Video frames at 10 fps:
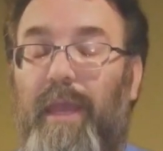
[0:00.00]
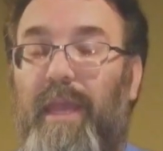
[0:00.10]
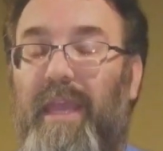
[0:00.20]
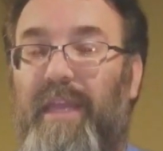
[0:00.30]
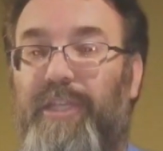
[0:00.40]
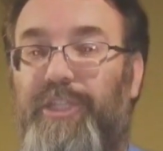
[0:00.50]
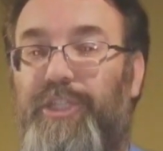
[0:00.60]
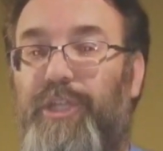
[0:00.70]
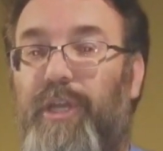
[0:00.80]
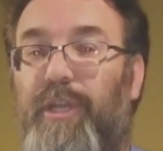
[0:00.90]
It
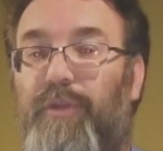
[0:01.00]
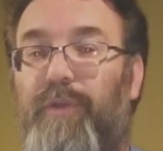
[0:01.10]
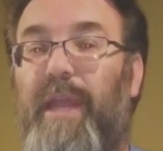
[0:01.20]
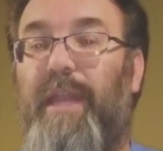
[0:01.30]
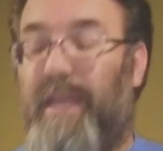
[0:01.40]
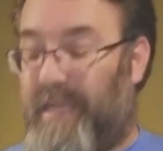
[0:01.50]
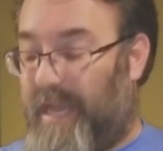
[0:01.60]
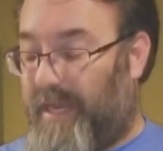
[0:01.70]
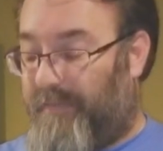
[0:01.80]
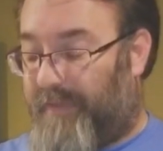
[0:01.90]
should create a
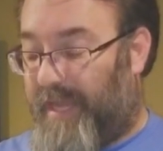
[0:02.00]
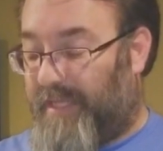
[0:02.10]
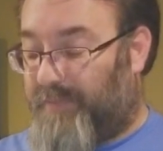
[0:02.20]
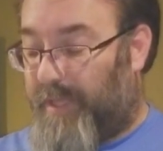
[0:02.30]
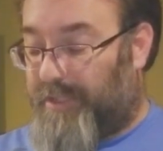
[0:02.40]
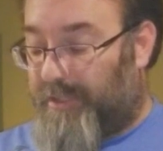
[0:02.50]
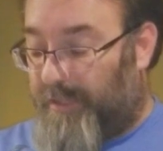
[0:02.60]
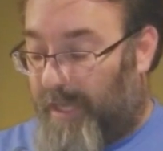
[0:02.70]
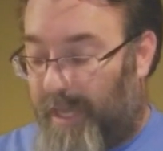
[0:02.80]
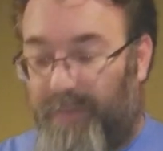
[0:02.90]
negative case
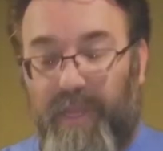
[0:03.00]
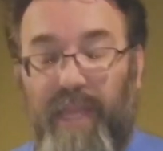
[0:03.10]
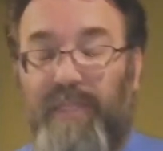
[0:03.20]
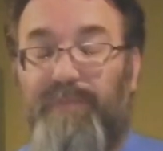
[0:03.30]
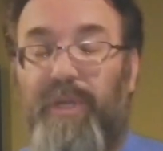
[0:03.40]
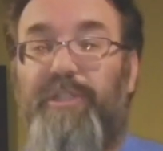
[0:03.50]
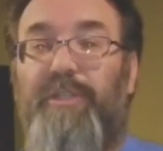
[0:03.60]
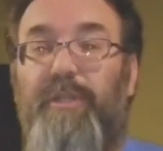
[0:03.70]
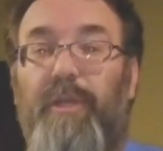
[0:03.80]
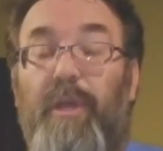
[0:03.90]

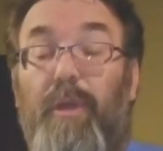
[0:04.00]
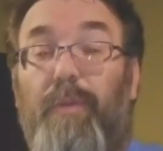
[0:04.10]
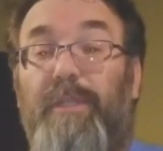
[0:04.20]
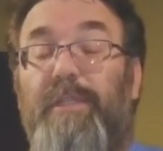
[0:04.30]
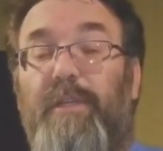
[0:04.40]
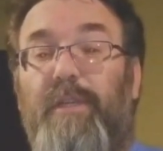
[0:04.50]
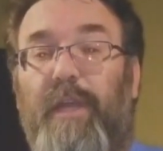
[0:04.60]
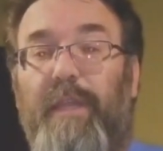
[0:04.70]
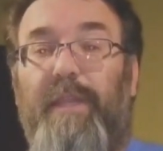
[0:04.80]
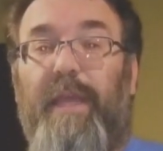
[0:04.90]
pressure, which is a
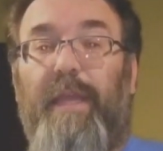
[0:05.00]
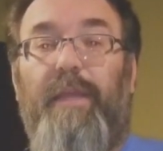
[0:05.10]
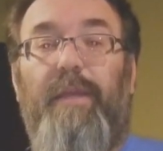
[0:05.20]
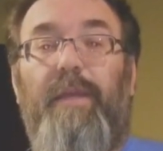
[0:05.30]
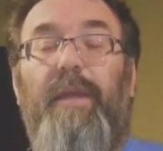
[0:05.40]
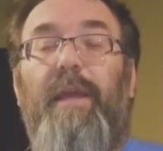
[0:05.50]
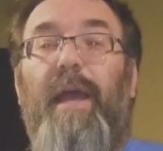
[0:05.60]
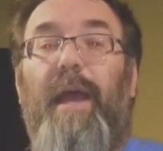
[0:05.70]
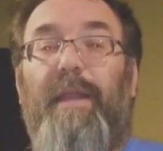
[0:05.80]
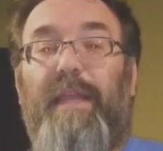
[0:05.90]
good thing.
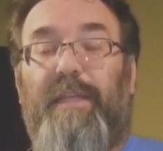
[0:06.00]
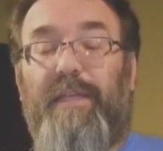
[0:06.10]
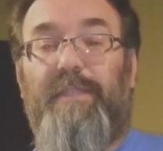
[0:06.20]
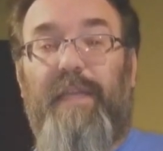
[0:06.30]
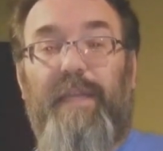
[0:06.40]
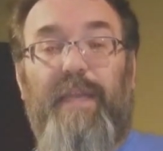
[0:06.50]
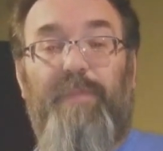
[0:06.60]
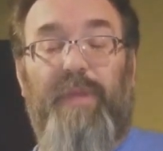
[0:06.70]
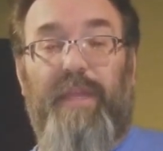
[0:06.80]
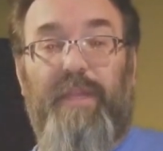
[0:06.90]
That does tend to
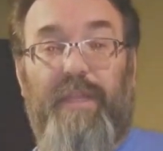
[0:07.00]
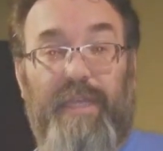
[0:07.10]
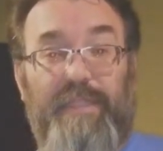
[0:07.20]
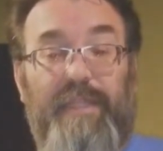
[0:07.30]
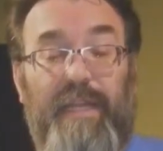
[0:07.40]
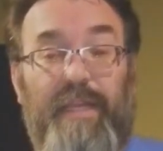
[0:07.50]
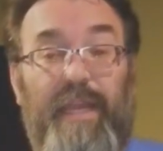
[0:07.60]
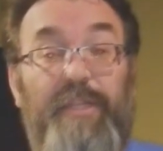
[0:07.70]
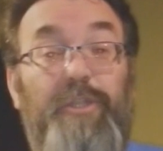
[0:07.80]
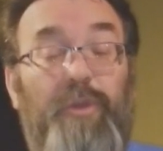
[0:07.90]
keep the inside of the
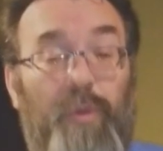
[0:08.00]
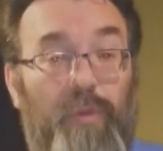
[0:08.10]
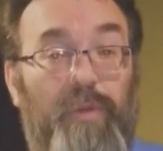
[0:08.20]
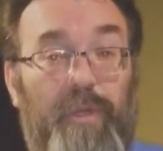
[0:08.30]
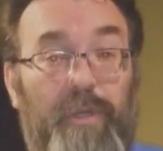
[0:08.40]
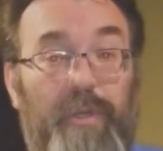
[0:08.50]
case cooler.